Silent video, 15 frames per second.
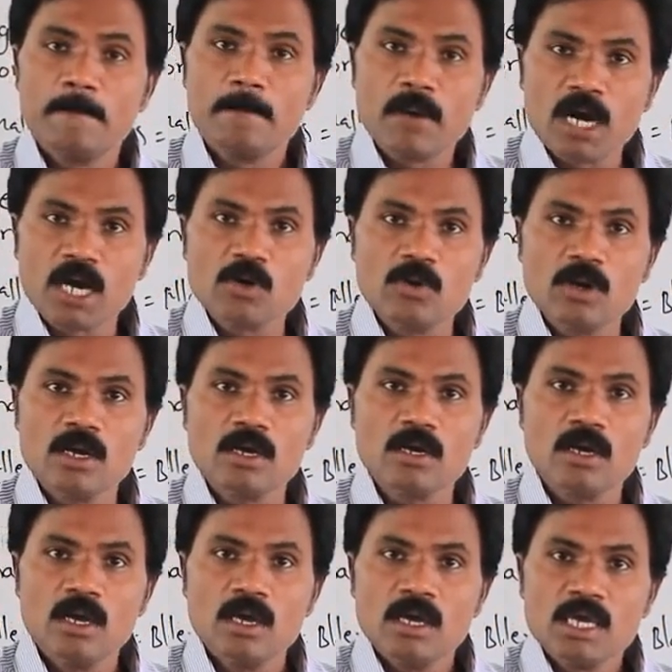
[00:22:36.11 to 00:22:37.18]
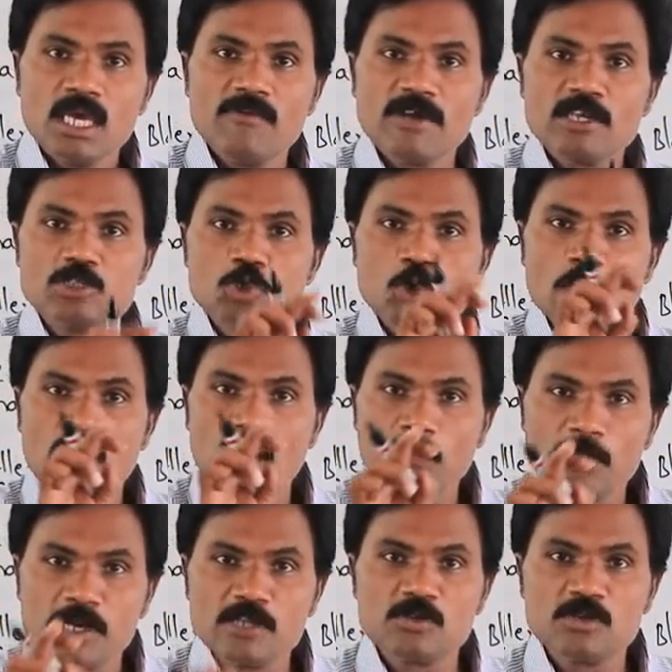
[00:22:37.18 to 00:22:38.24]
Morula, even zona
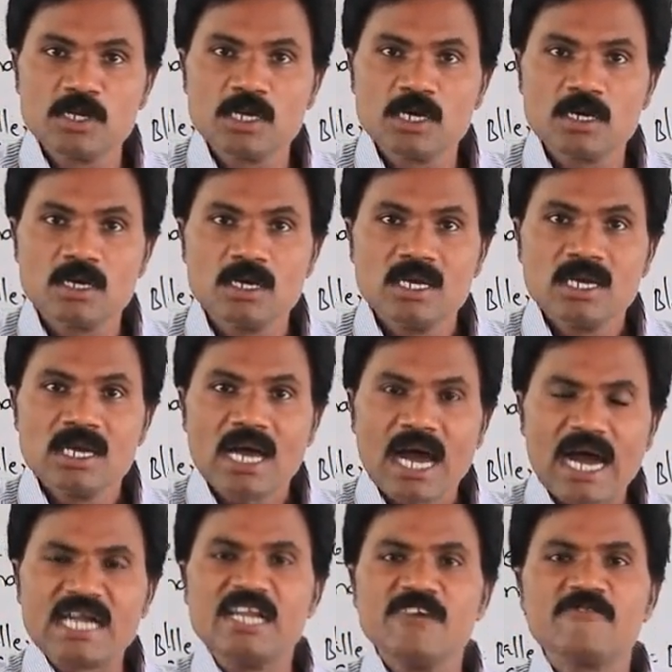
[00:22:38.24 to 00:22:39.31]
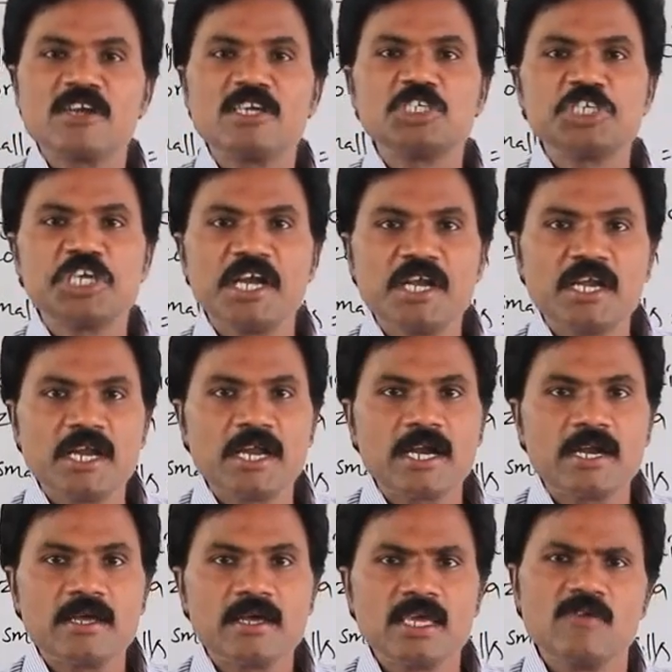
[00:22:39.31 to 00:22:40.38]
pellucida,
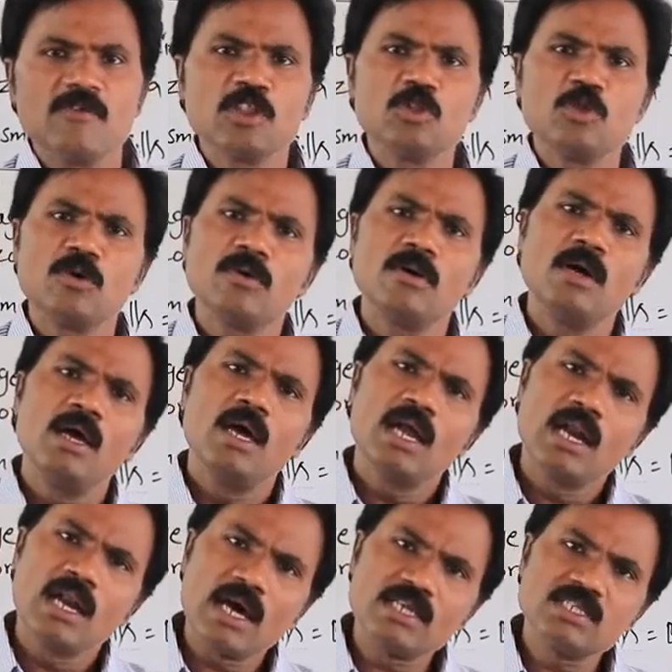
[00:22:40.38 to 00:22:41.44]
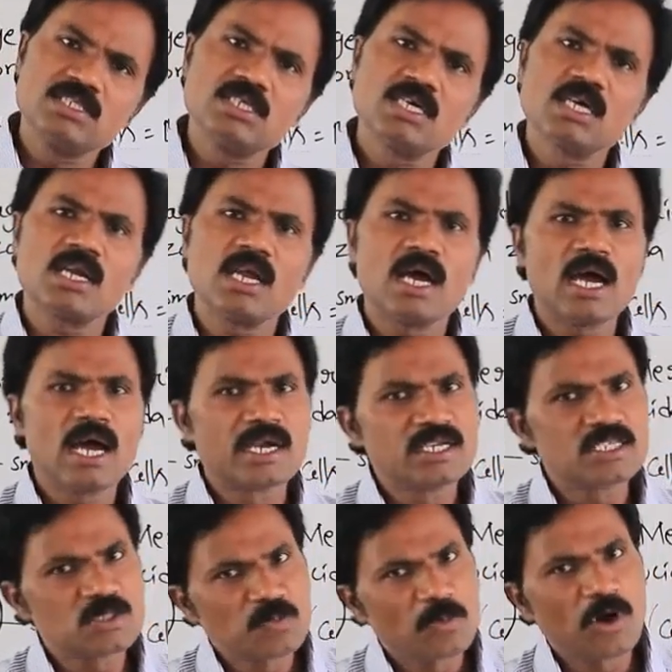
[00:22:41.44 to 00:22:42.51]
undifferentiated, even though larger and
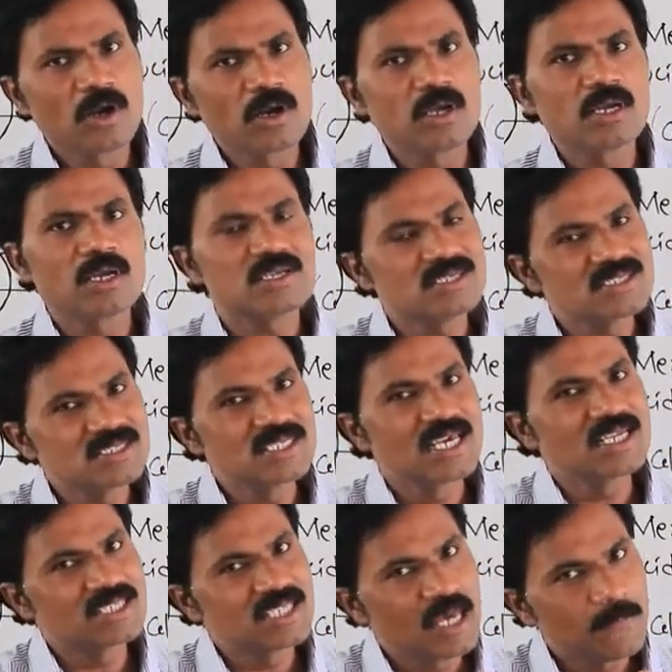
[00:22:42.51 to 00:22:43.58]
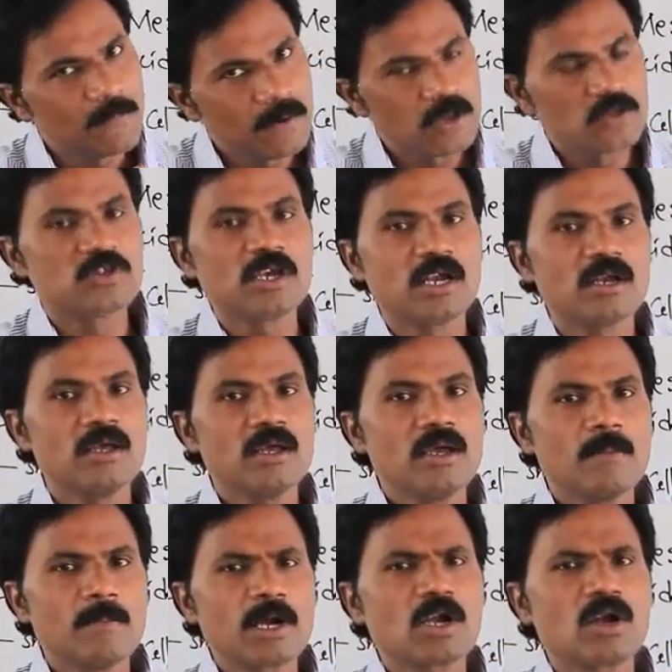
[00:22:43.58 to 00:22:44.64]
smaller cells are
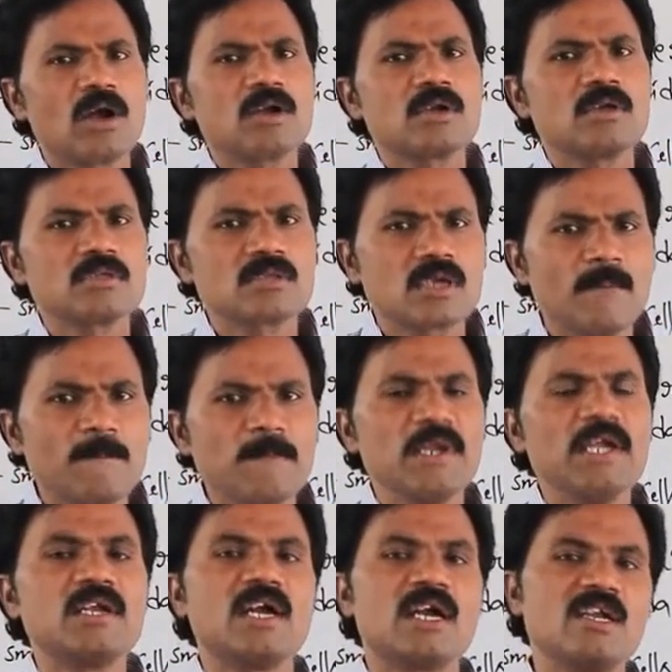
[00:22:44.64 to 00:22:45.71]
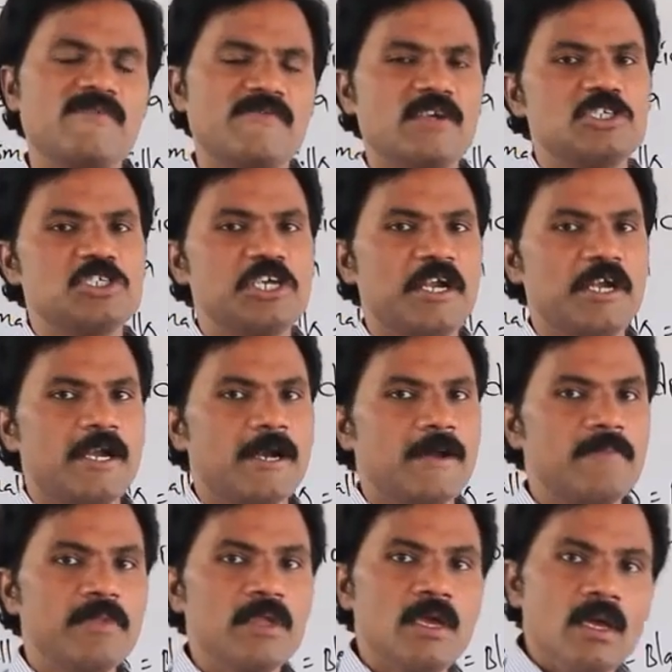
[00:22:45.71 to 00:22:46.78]
present, but not as complete
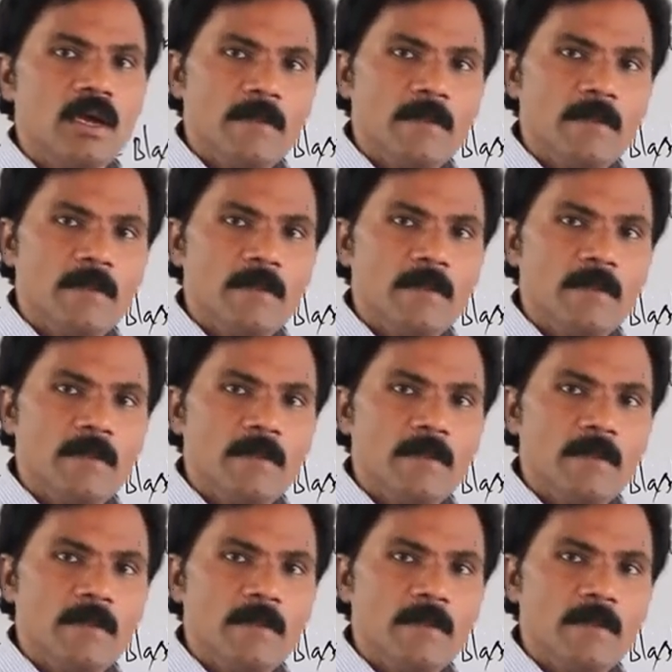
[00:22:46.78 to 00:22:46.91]
undifferentiated.